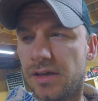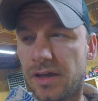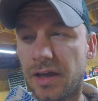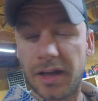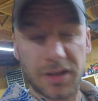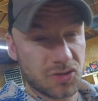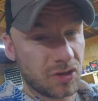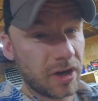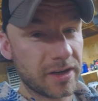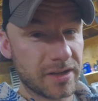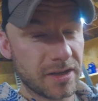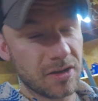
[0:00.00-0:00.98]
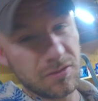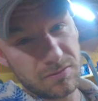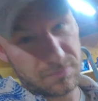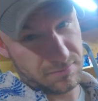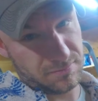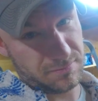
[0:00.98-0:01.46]
and I tried it out
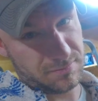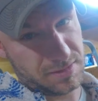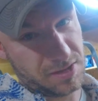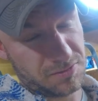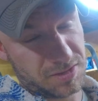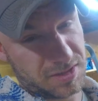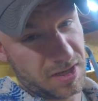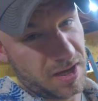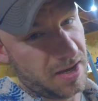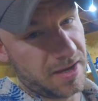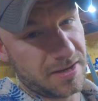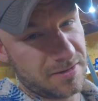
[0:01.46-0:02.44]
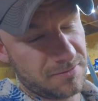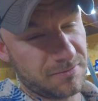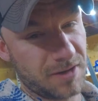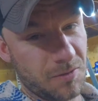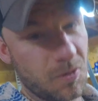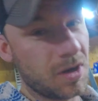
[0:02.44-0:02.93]
outside
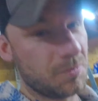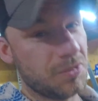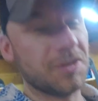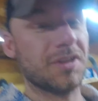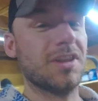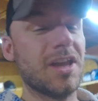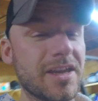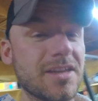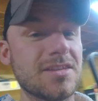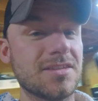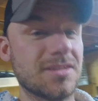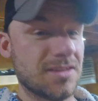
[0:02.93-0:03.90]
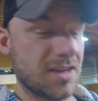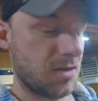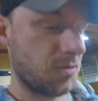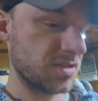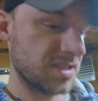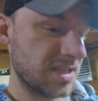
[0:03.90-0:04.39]
where I want to put the lights, and I
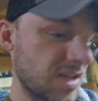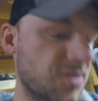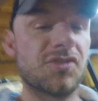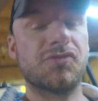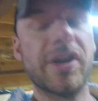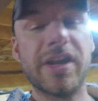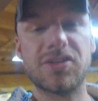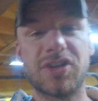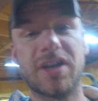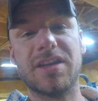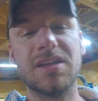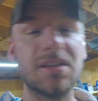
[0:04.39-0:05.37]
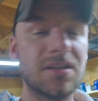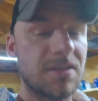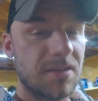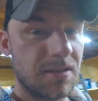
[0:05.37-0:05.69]
wasn't getting the range I needed,